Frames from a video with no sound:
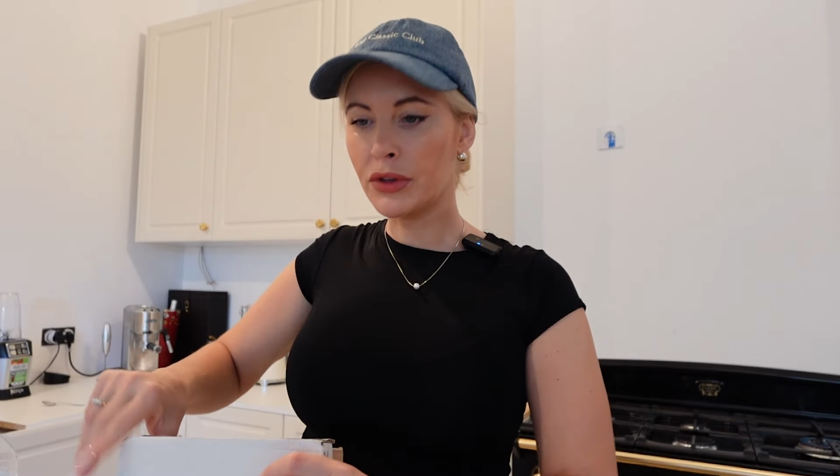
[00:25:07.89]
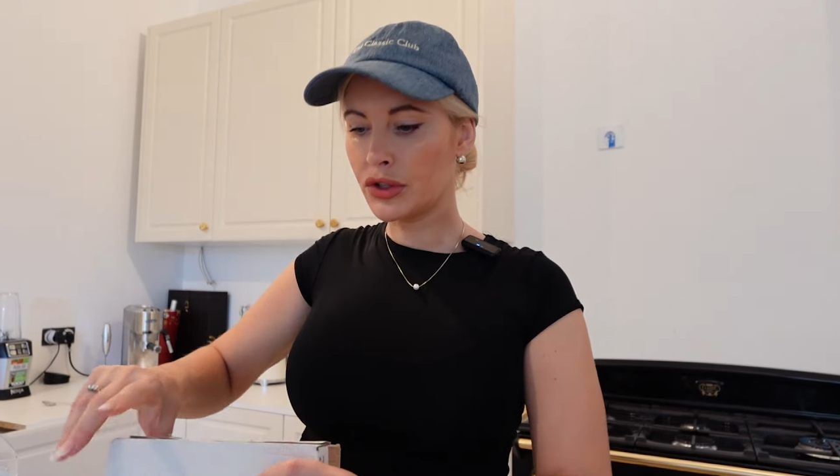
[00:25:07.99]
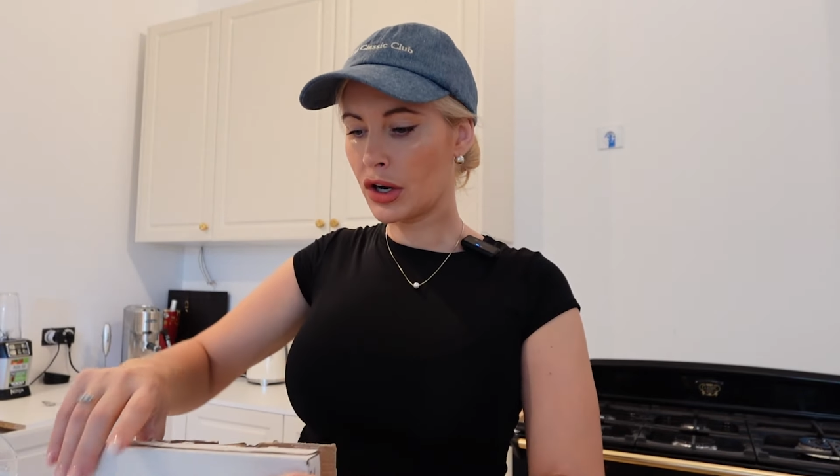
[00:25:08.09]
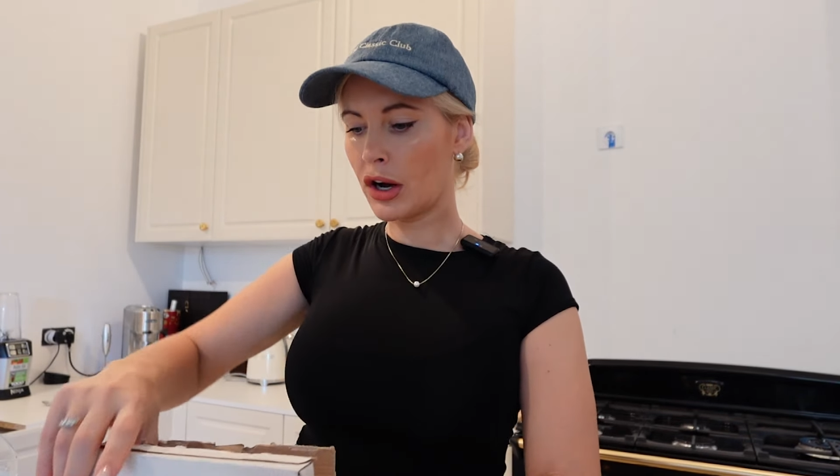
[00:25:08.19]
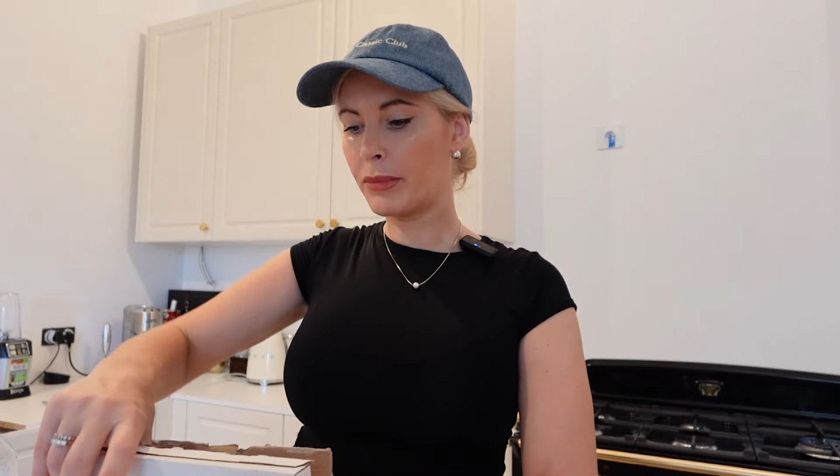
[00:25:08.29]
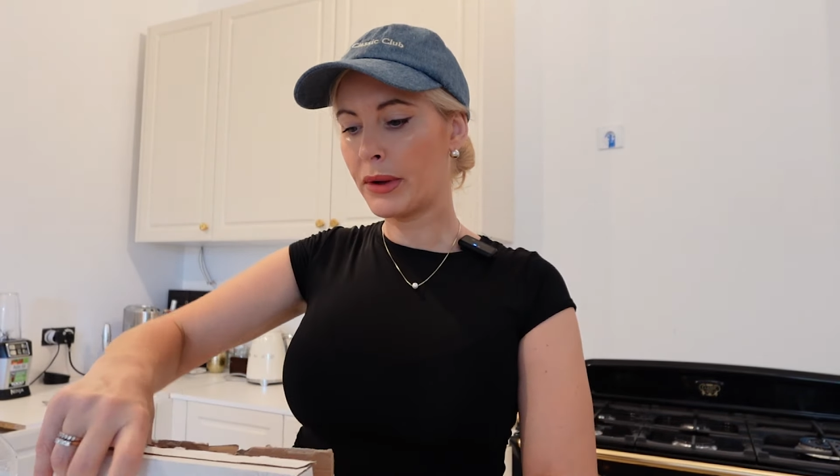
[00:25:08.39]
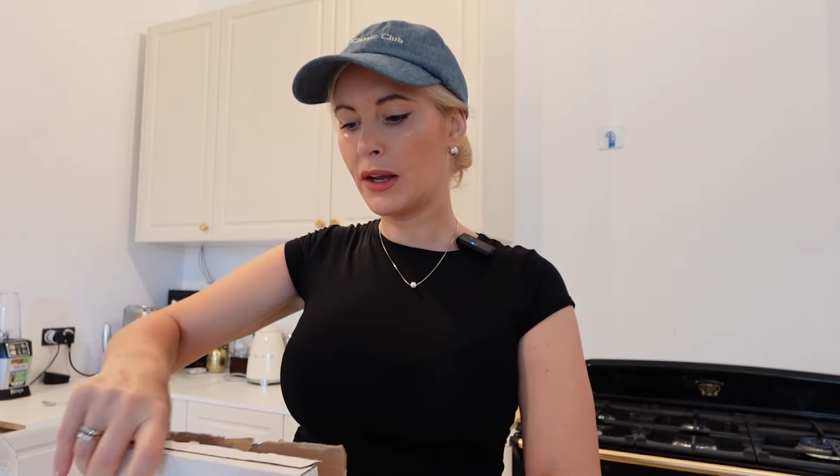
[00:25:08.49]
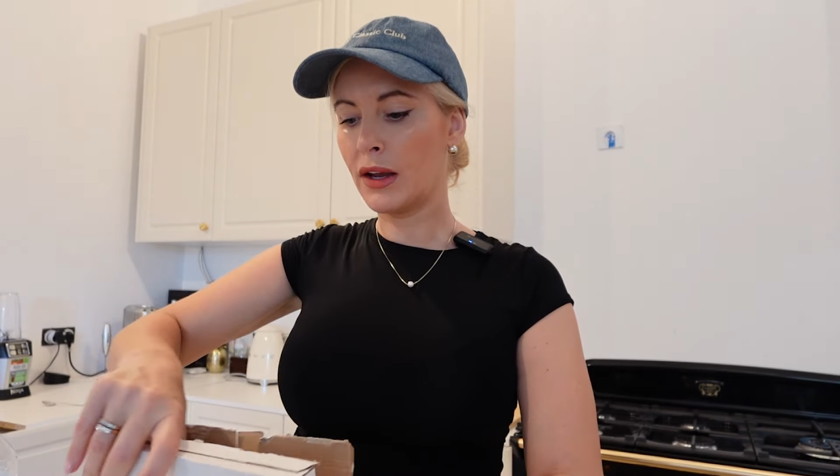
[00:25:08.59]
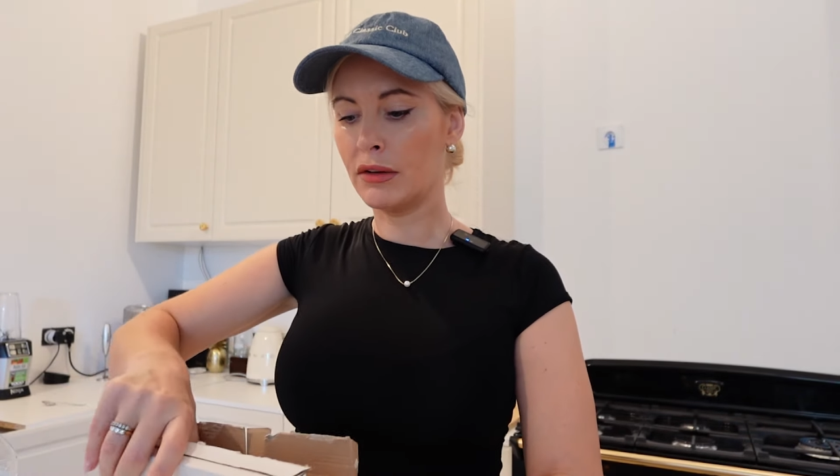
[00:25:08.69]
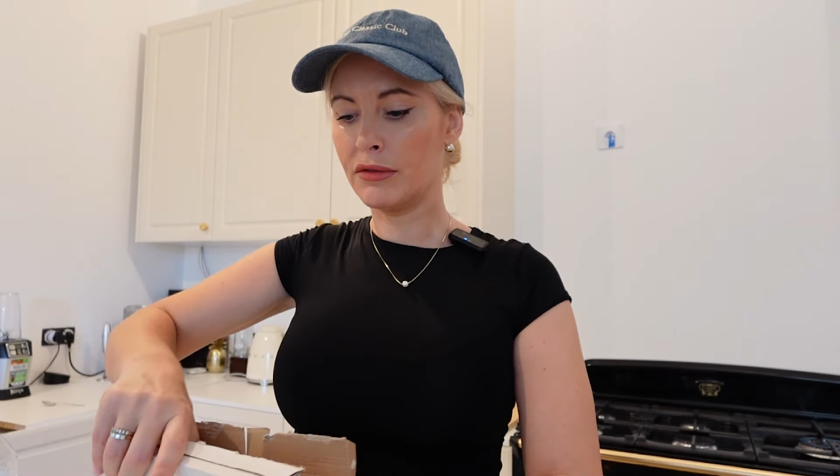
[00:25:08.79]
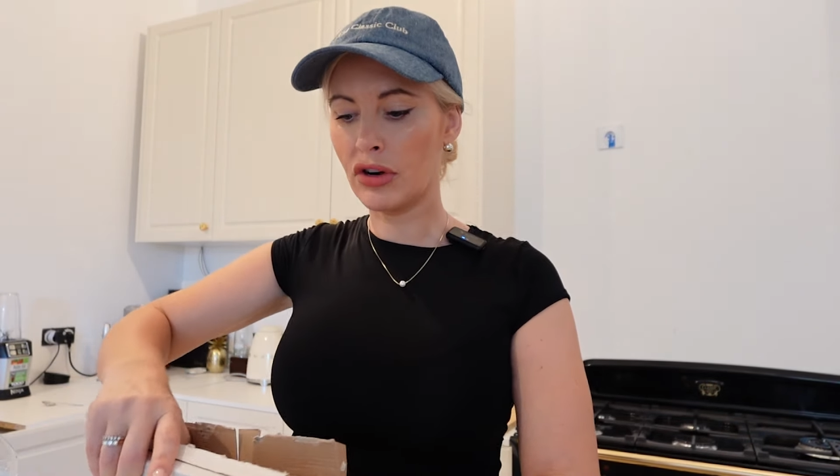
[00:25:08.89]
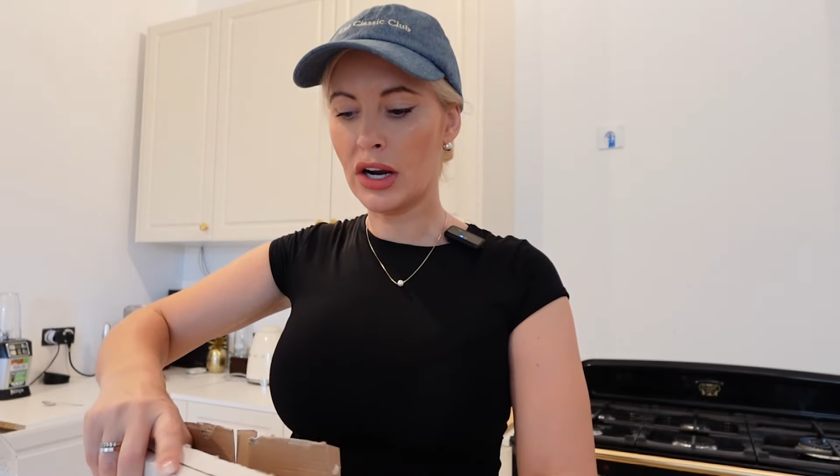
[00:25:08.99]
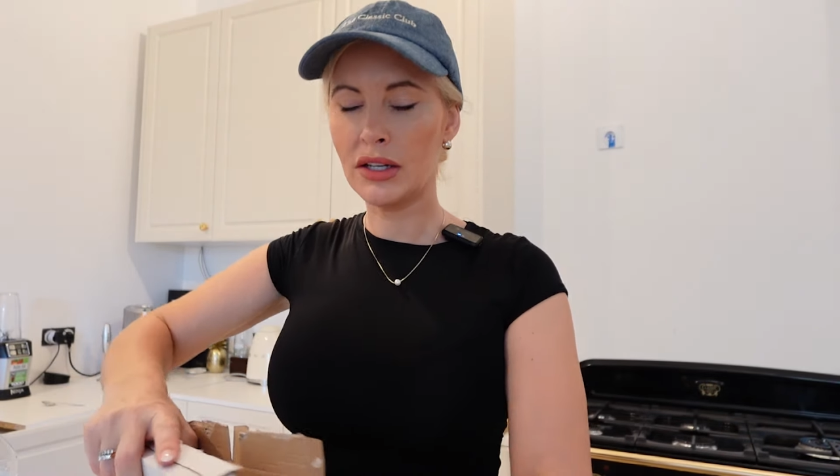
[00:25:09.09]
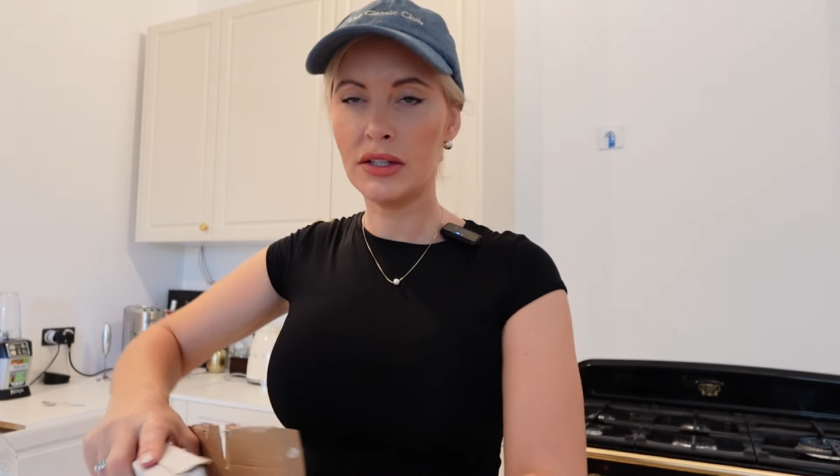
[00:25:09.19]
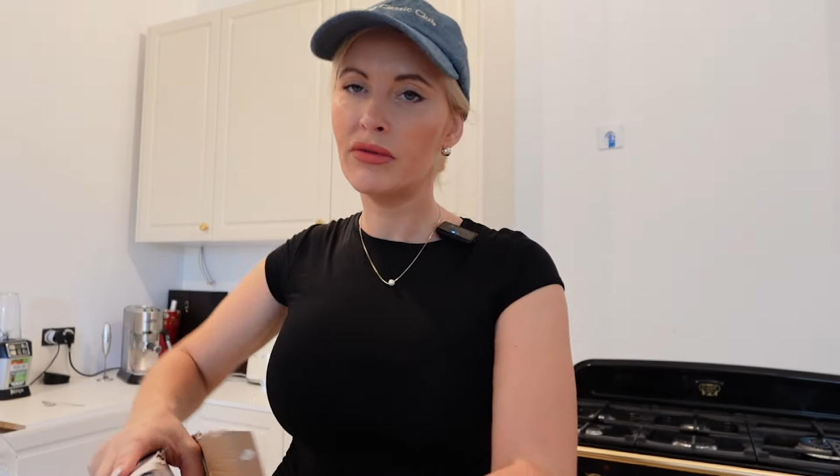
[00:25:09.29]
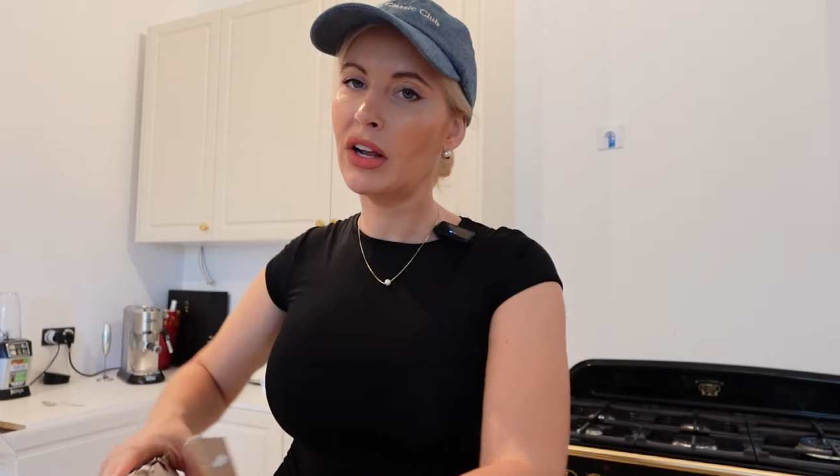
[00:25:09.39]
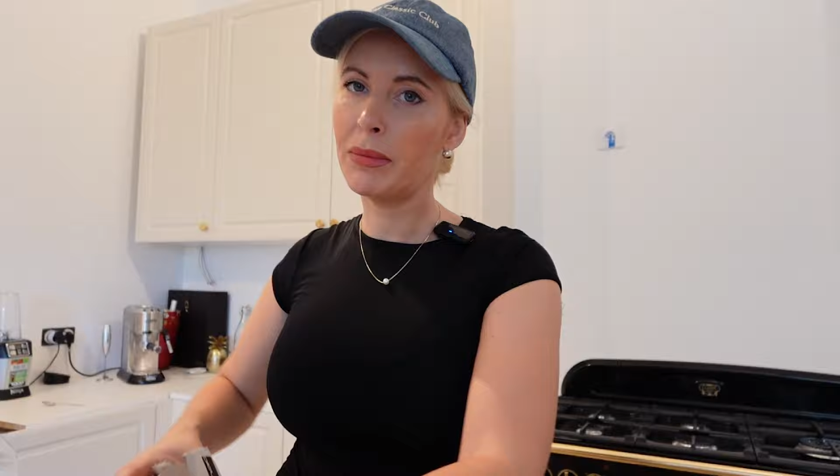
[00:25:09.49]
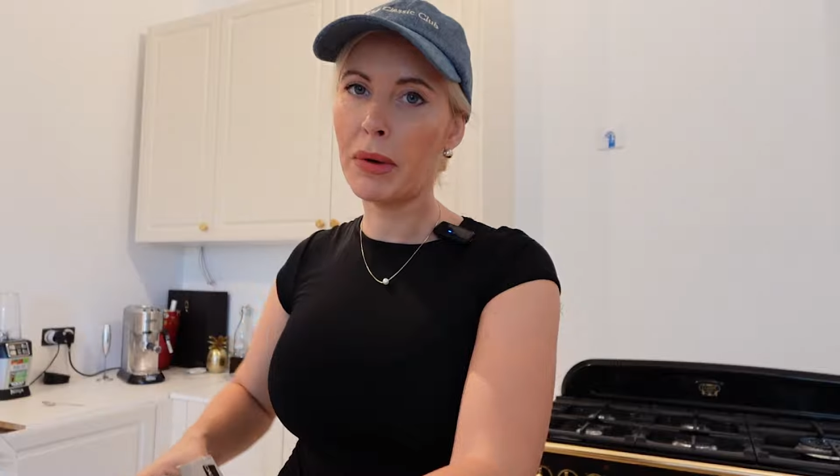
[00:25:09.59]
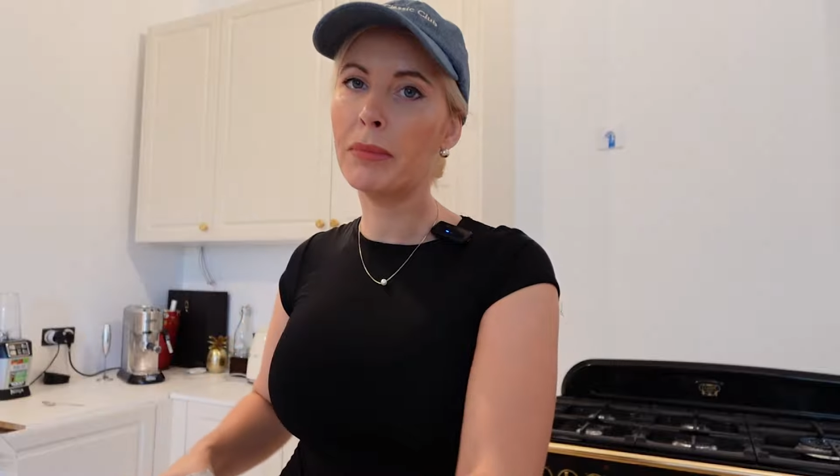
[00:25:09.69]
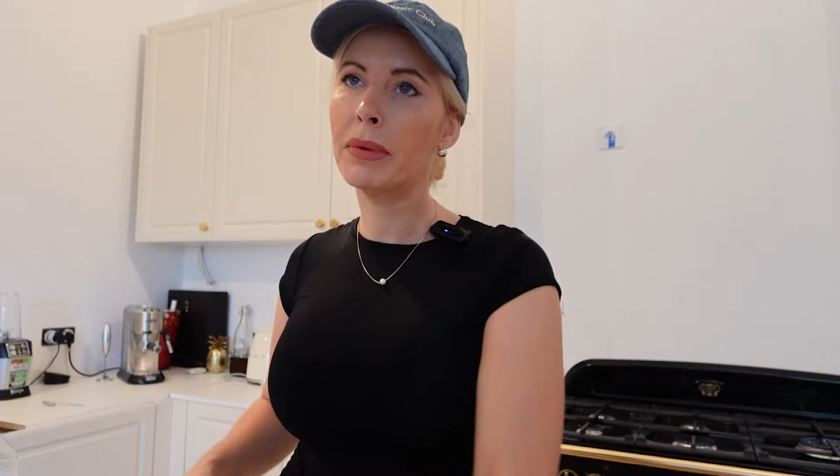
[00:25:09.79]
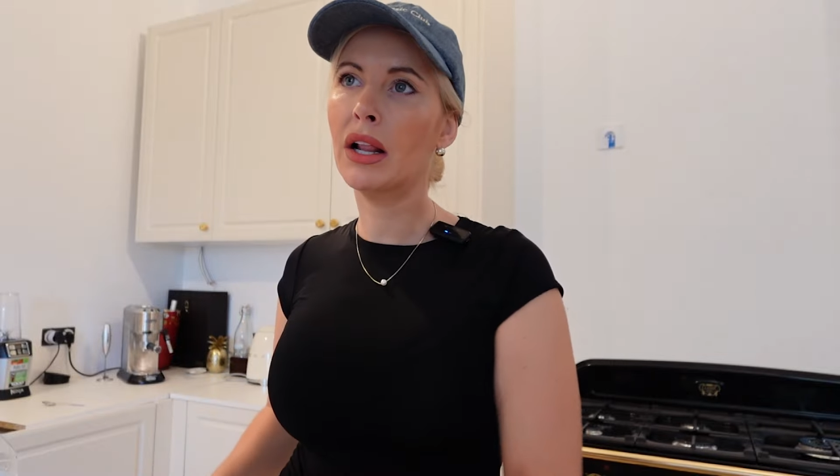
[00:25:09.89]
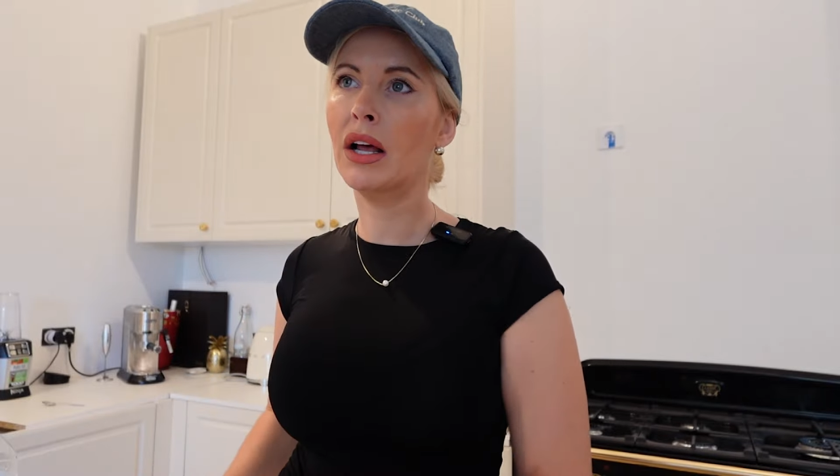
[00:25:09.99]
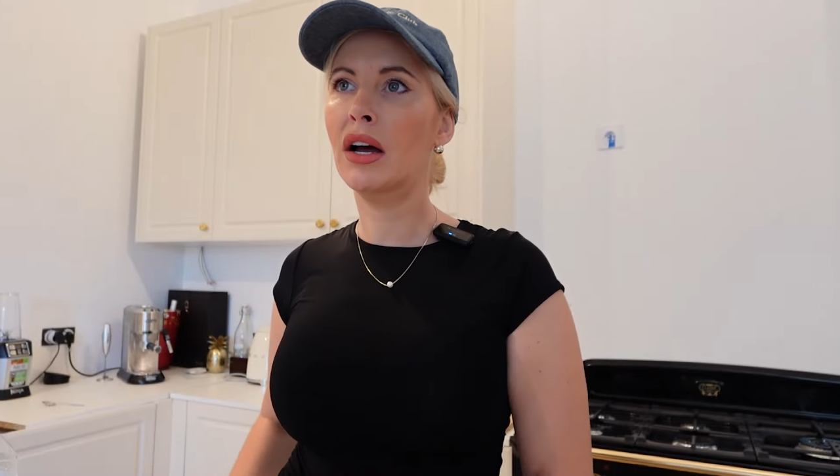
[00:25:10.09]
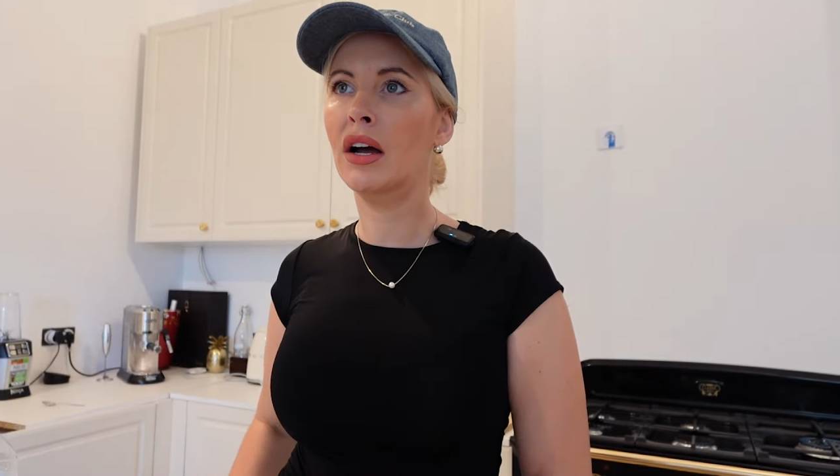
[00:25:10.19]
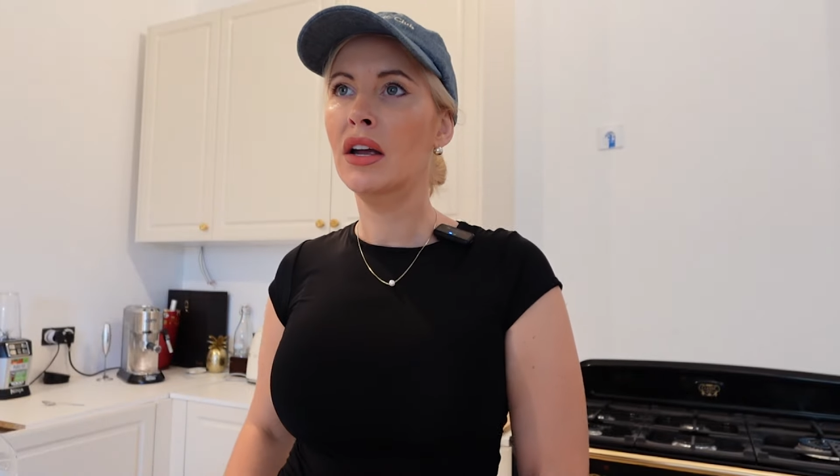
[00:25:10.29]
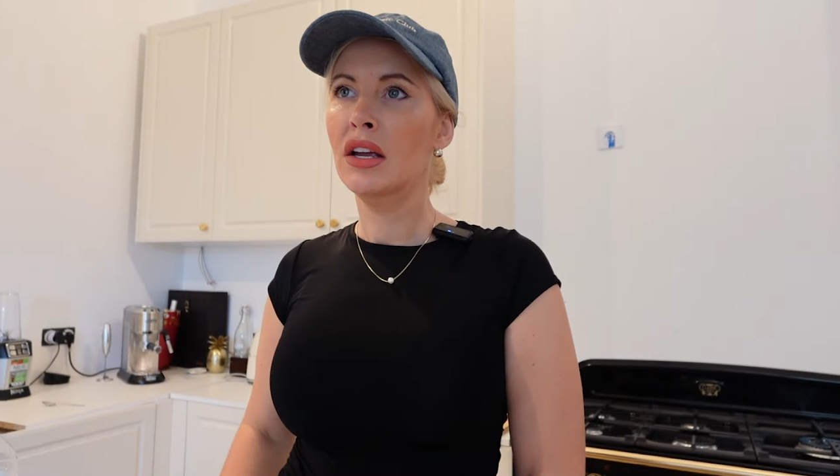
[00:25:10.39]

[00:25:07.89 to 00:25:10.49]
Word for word: shop here in France, really popular,